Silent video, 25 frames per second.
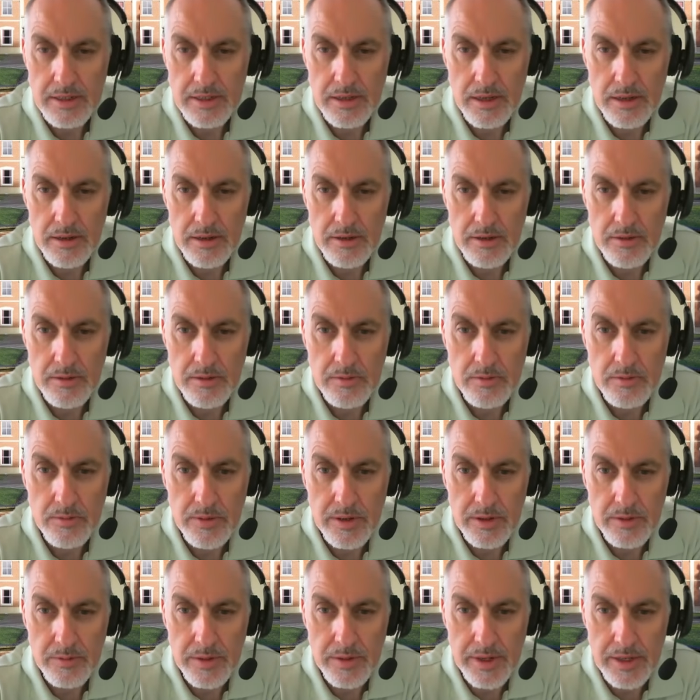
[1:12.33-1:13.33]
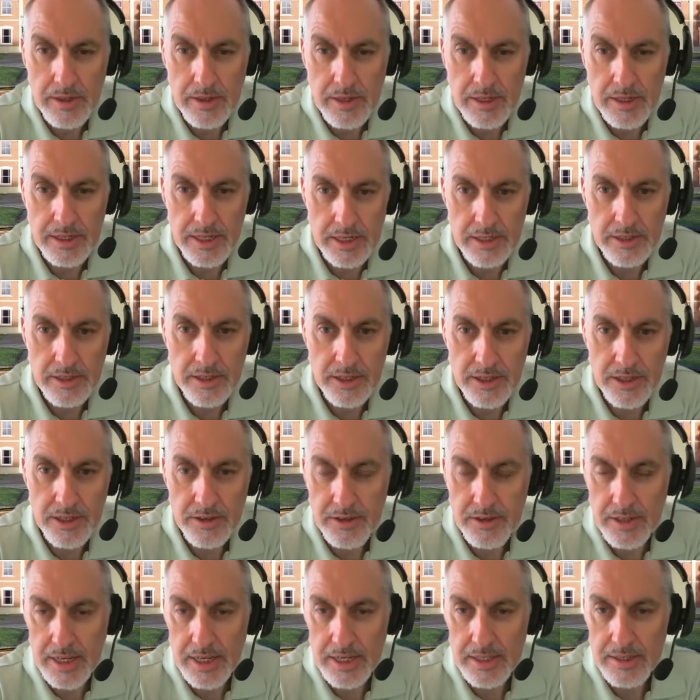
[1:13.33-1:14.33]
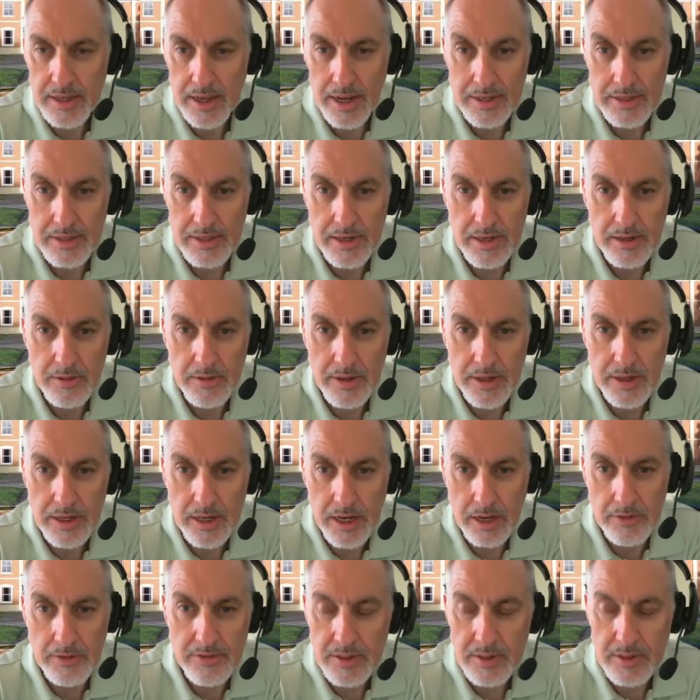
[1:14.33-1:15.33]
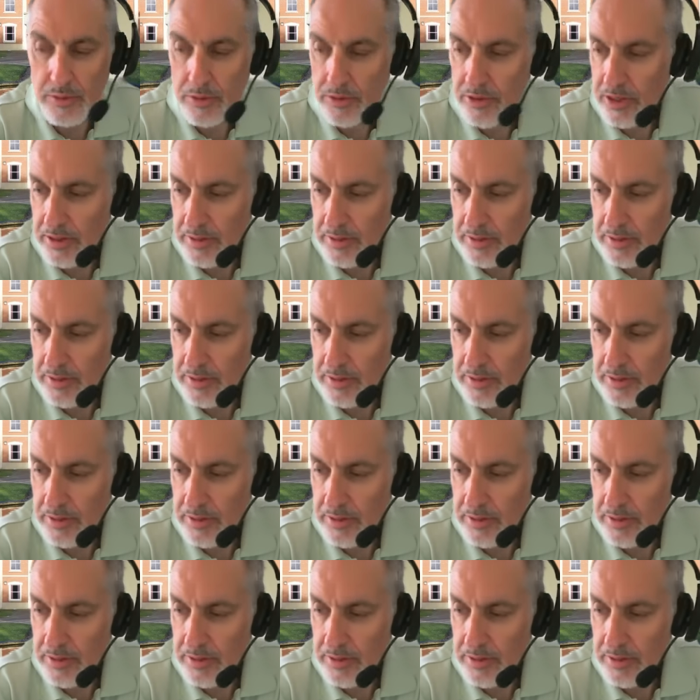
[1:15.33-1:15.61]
So we continue to do things that actually we're comfortable